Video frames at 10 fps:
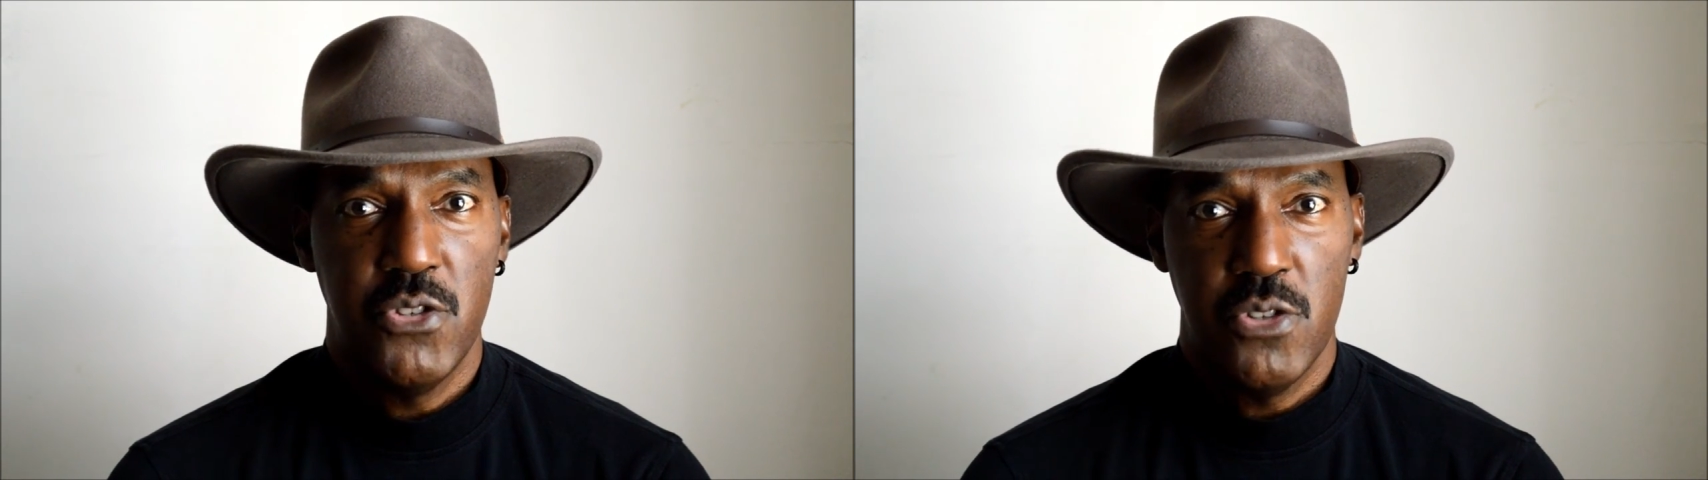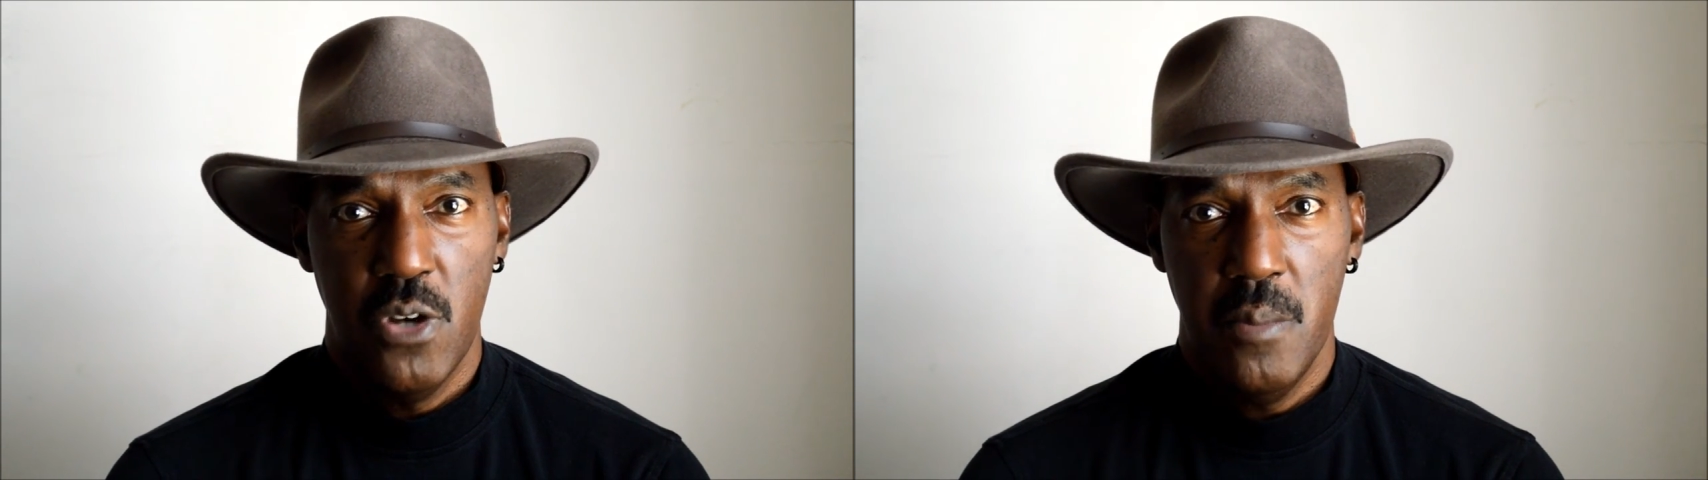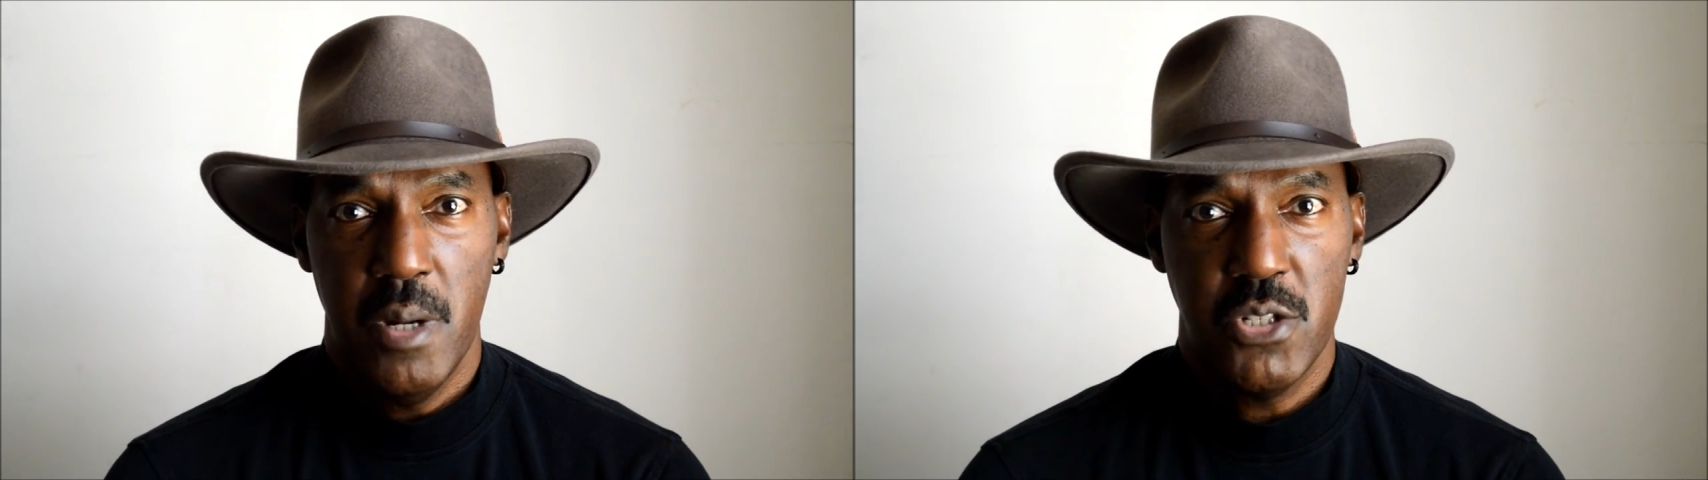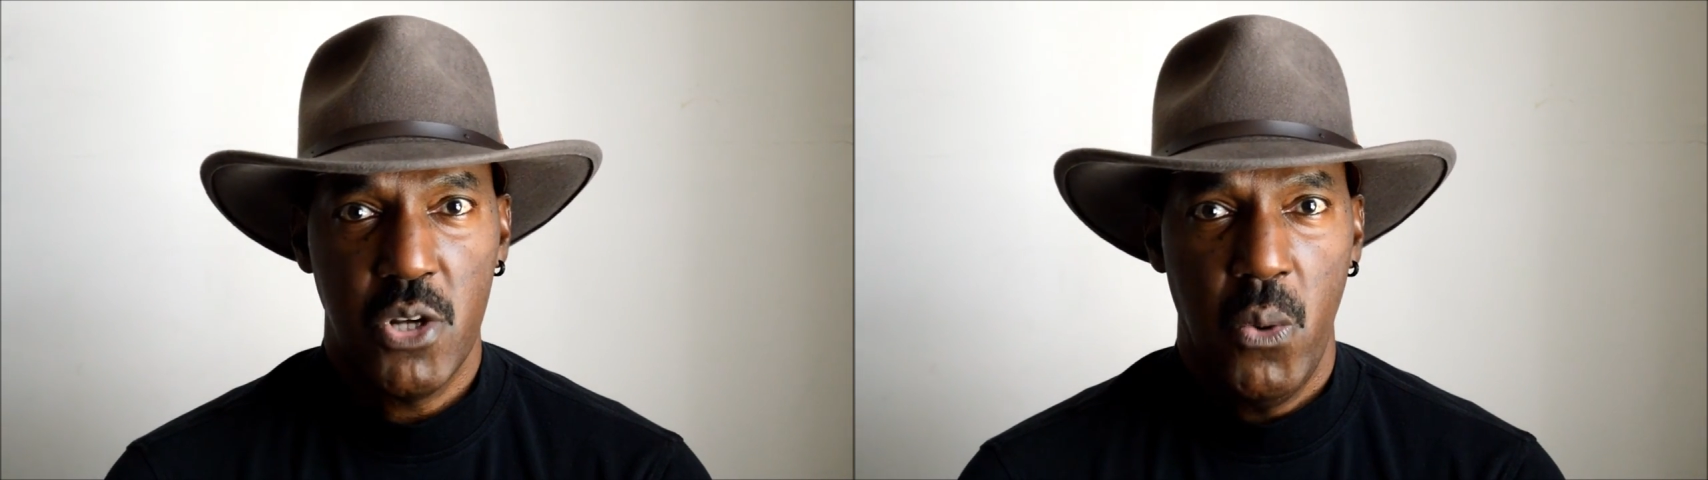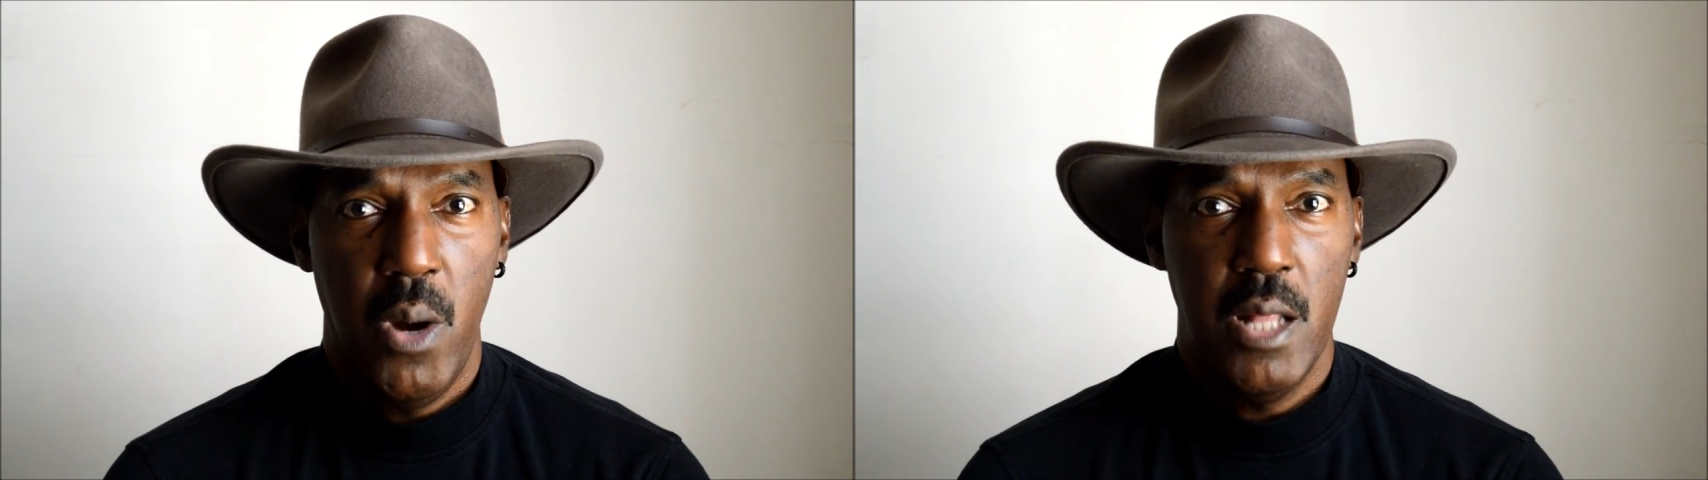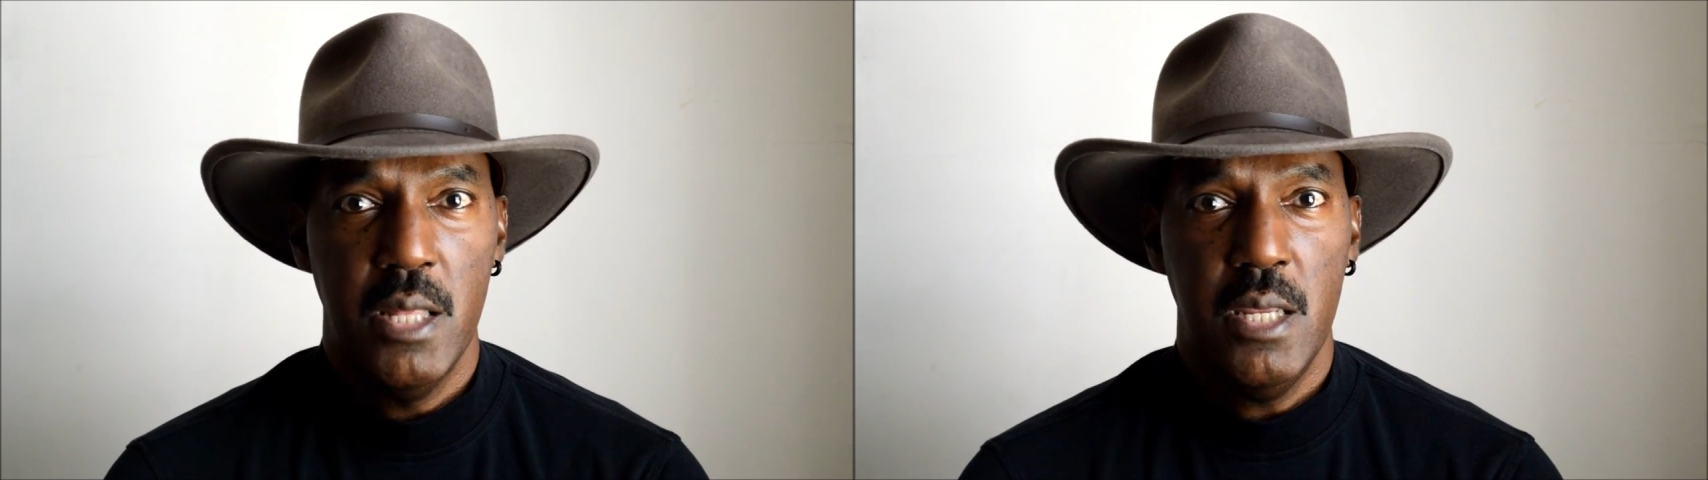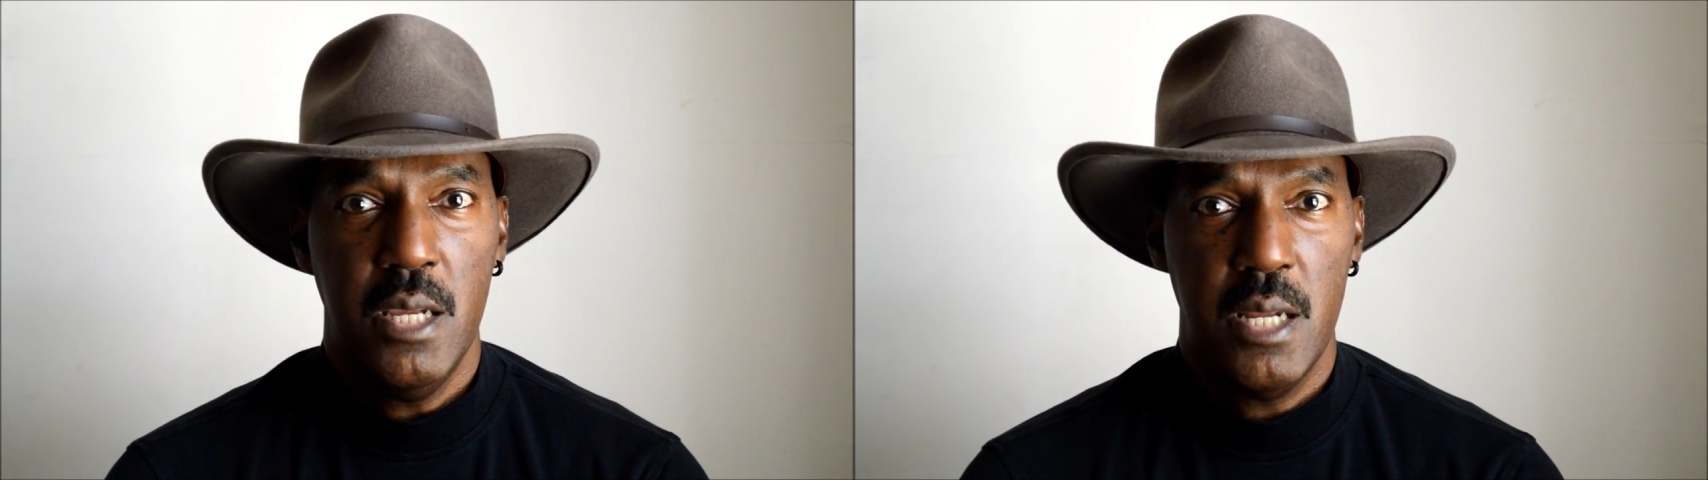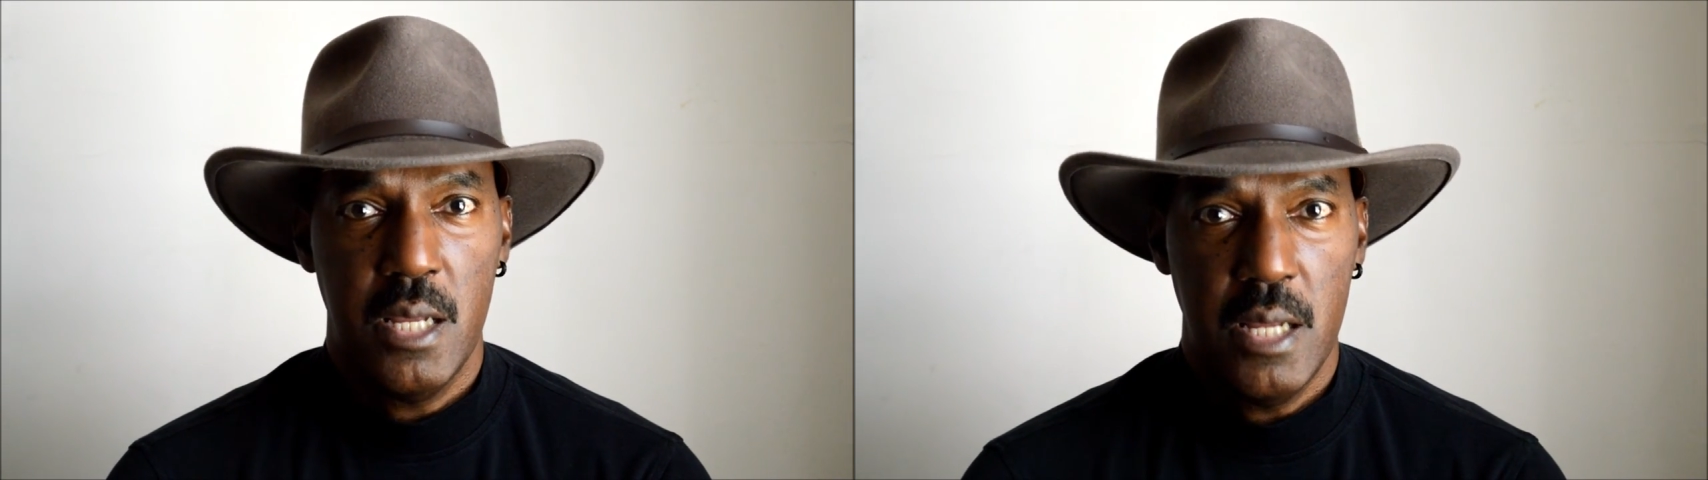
so much quality